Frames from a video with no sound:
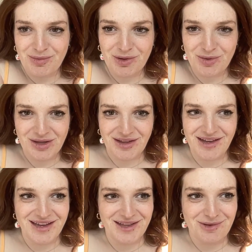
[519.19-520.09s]
who are
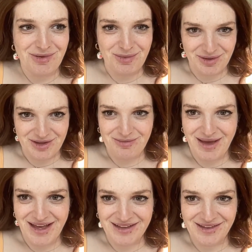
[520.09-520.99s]
lucky and the people that are
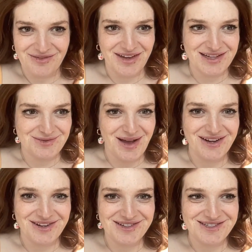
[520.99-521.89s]
making a living as
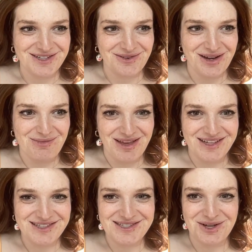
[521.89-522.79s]
writers. You know what I
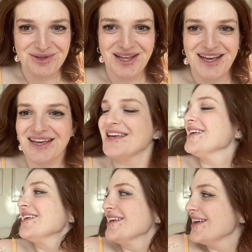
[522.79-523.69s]
mean? So like,
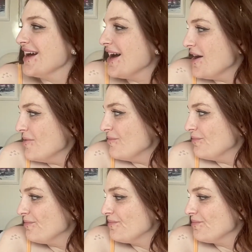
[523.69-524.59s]

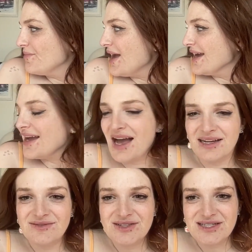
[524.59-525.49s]
I kind
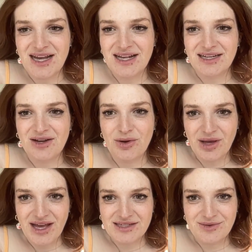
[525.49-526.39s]
of decided,
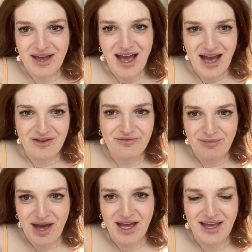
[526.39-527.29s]
okay, so I have
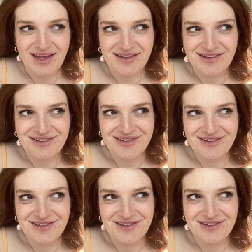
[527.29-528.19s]
my
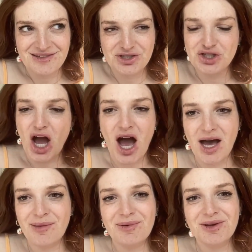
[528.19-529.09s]

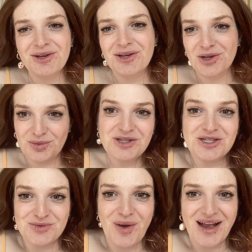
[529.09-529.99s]
job, which
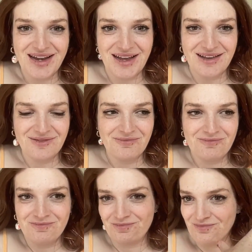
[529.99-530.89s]
is writing
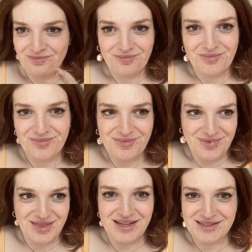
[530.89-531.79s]

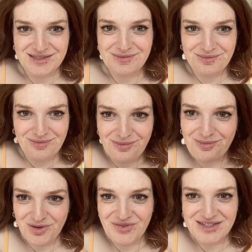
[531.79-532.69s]
these
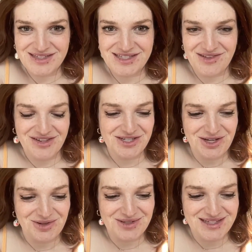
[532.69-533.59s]
movies and TV
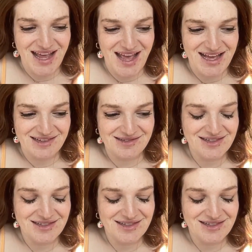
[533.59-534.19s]
shows and